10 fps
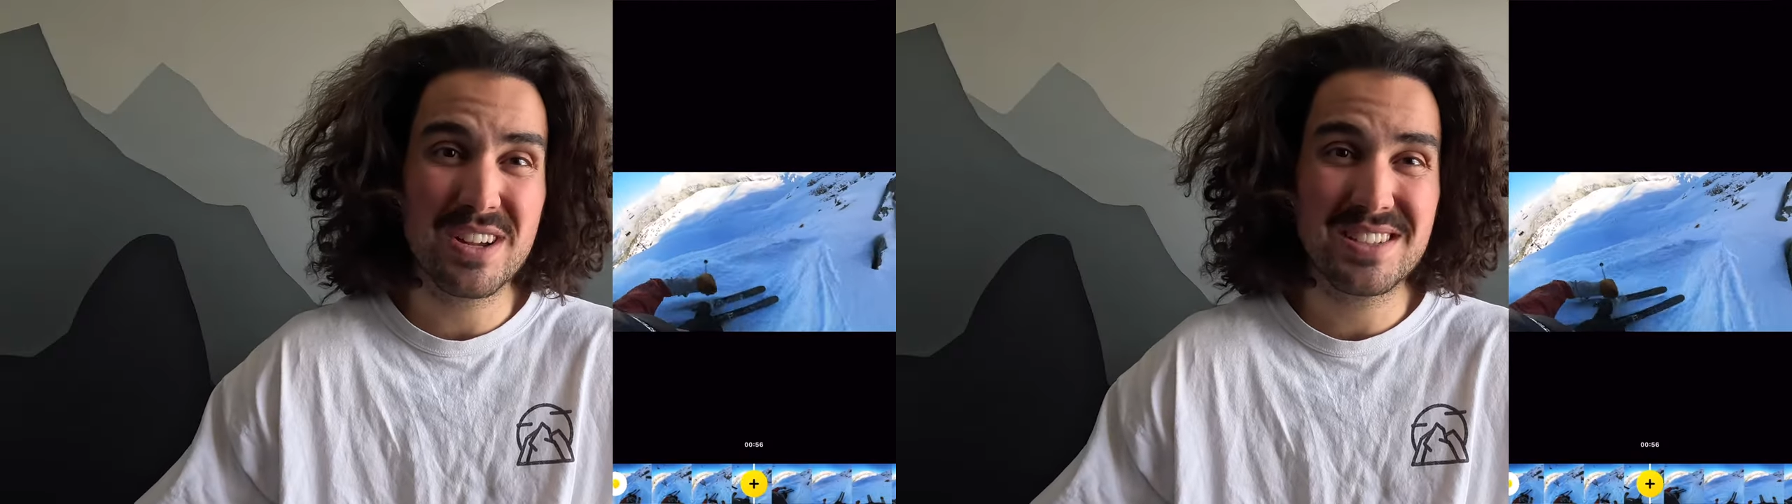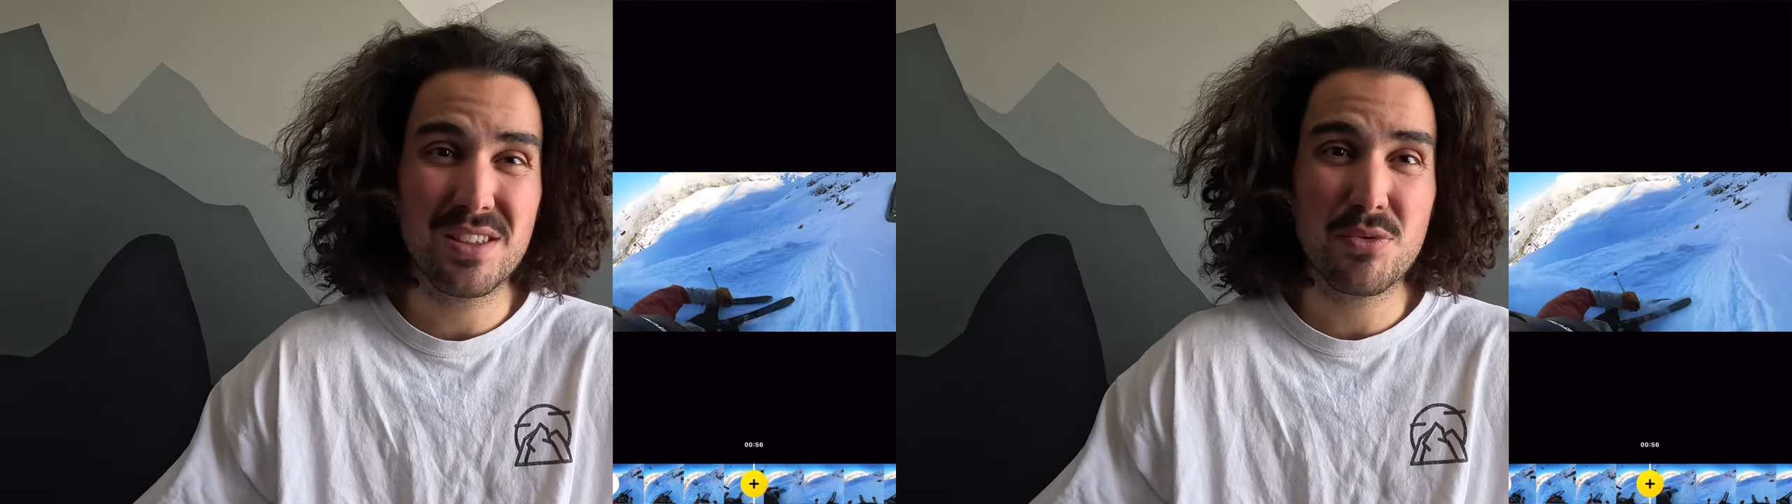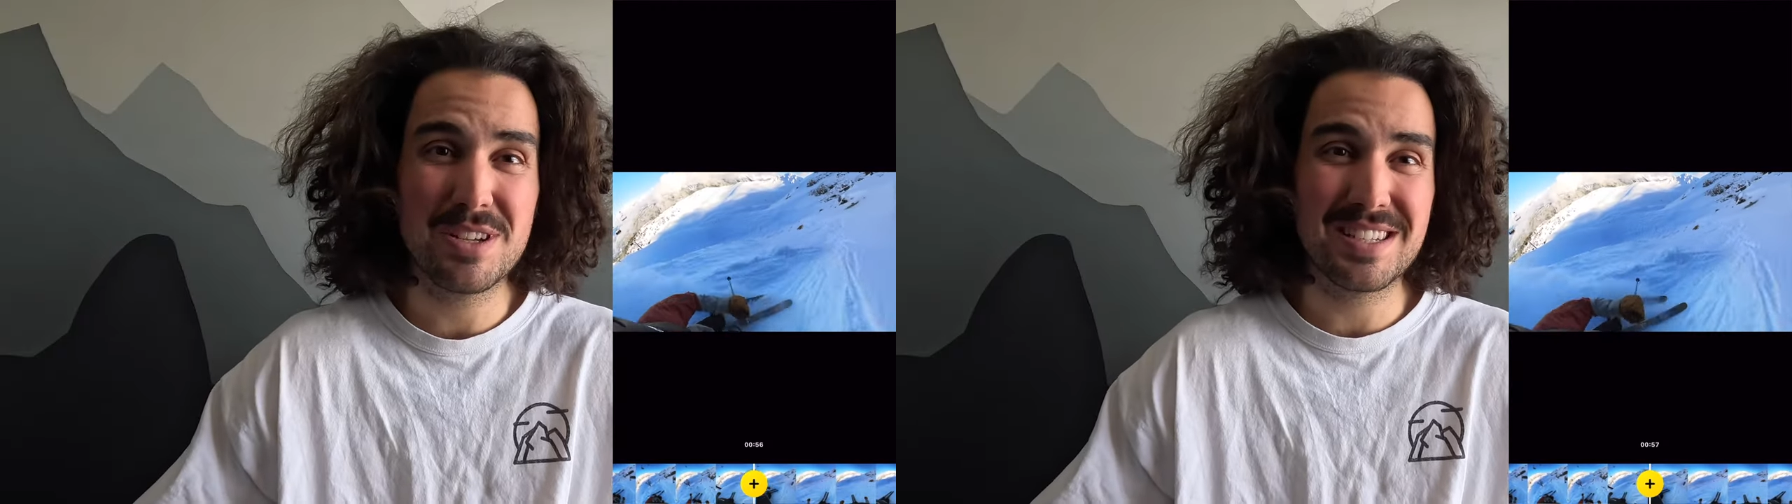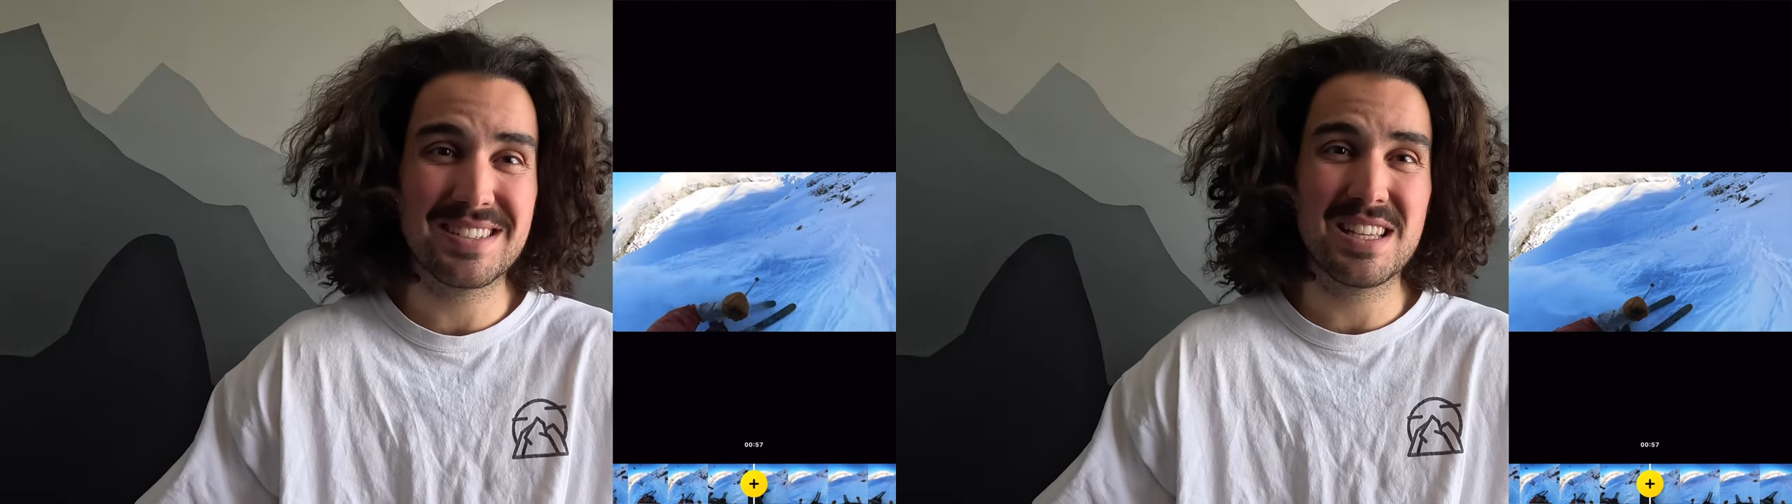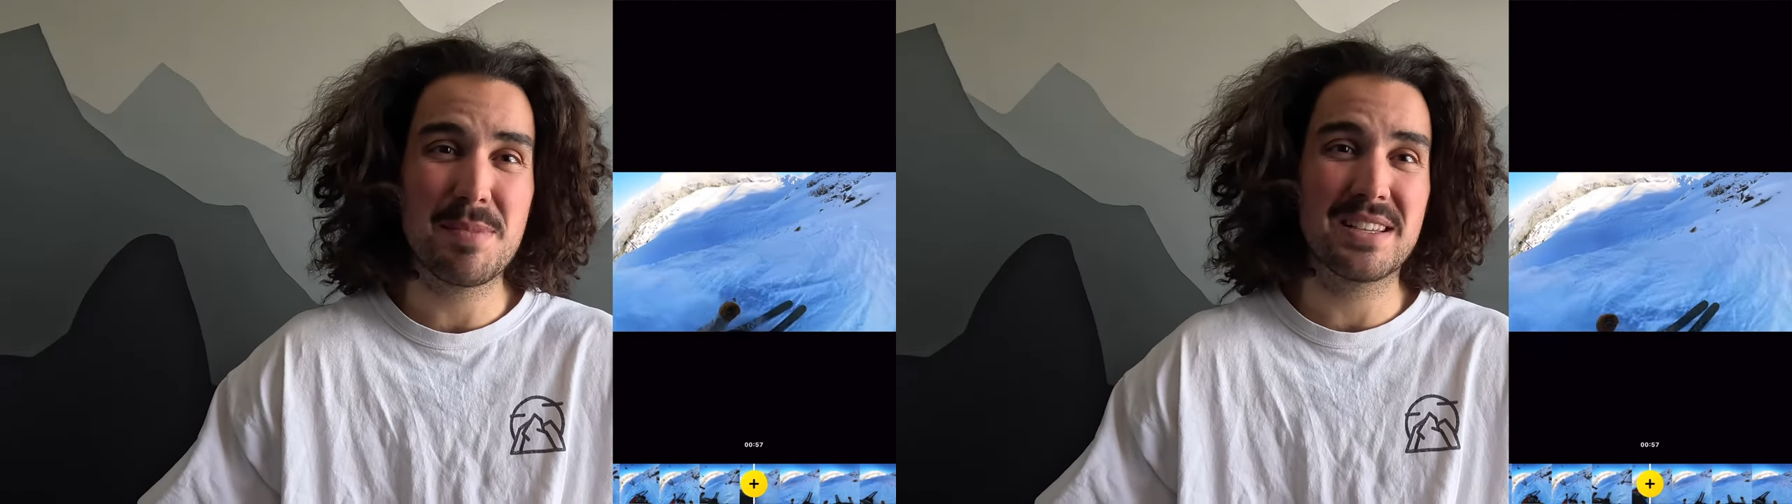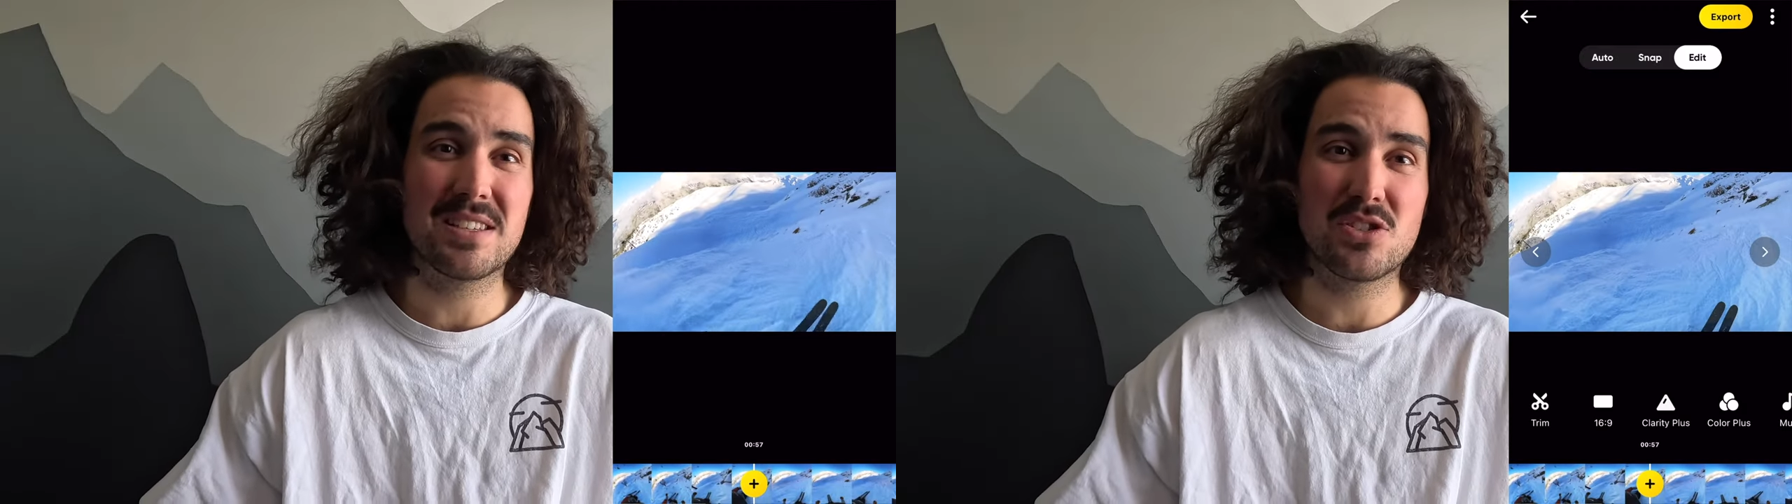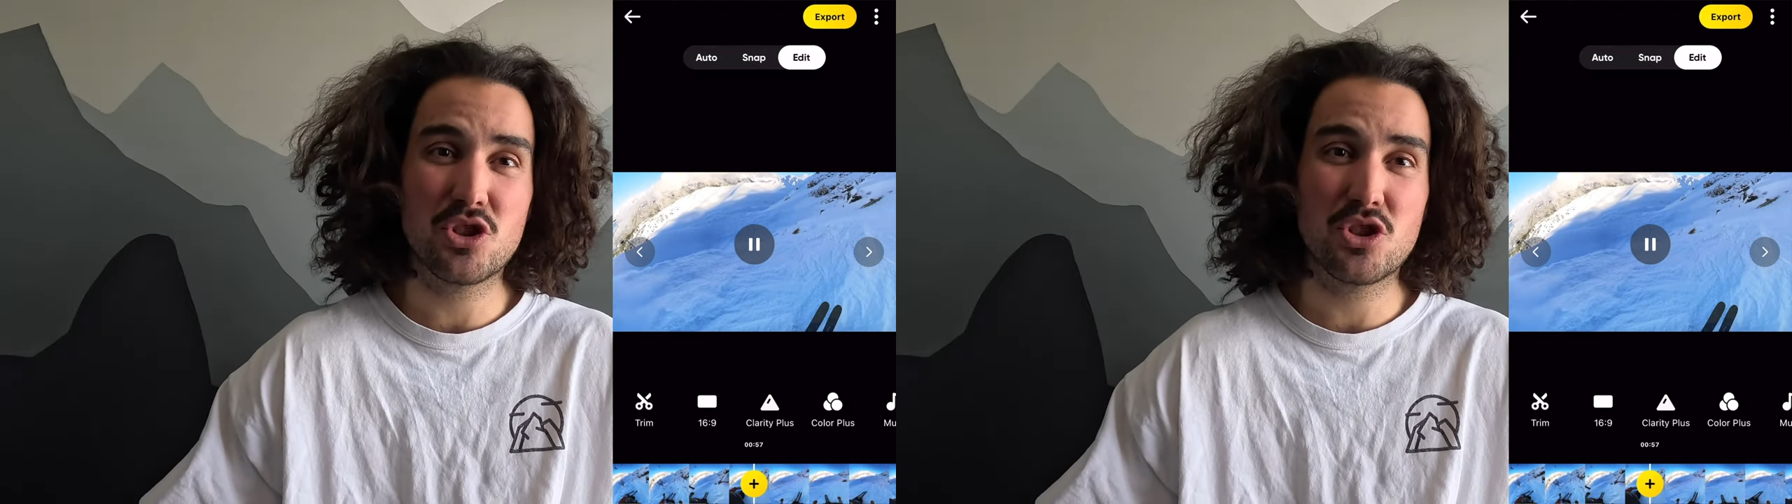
Insta360 makes it